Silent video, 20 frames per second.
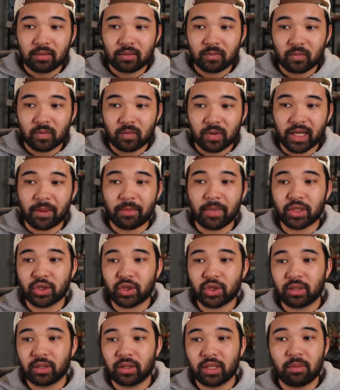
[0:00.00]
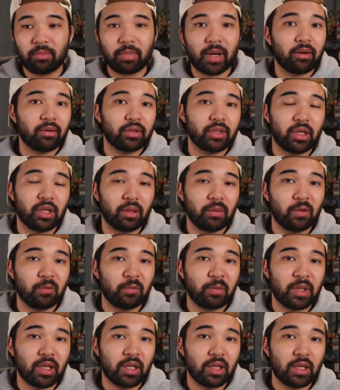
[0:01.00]
Like I mentioned, the Pirate
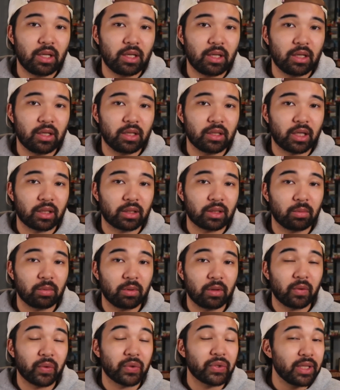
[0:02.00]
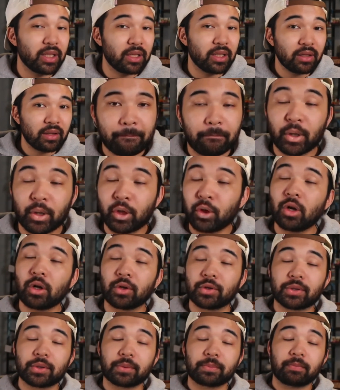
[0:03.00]
GWP is October 13th. But who
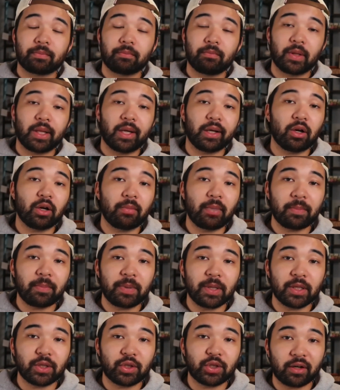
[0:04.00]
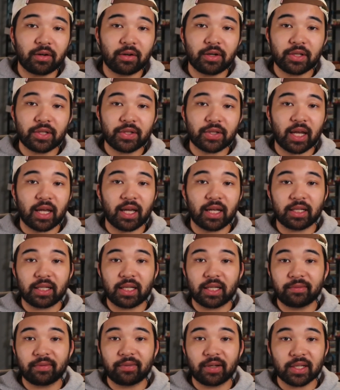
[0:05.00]
knows? Lego might be generous and
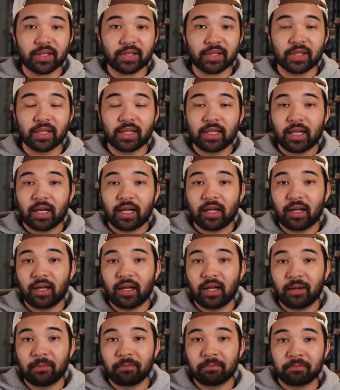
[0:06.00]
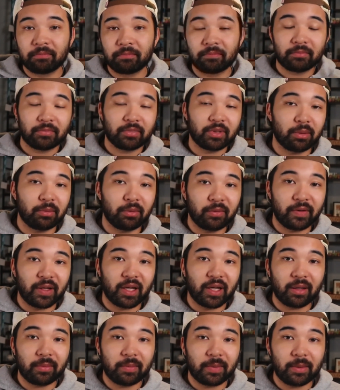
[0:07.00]
give us double
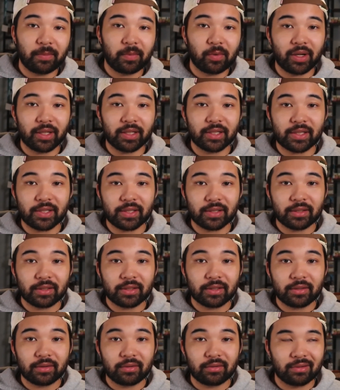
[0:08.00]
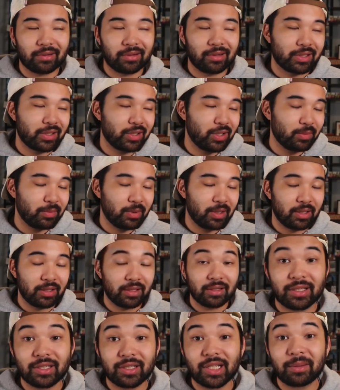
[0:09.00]
VIP points, or excuse me,
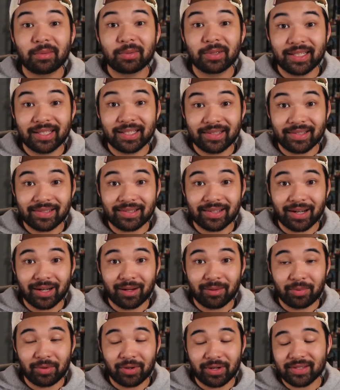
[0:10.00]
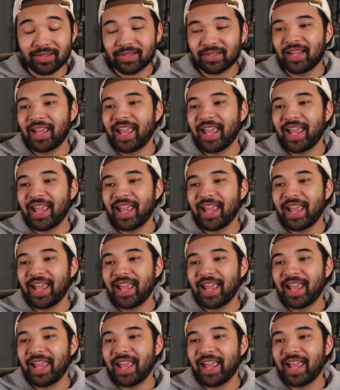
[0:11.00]
double insider points.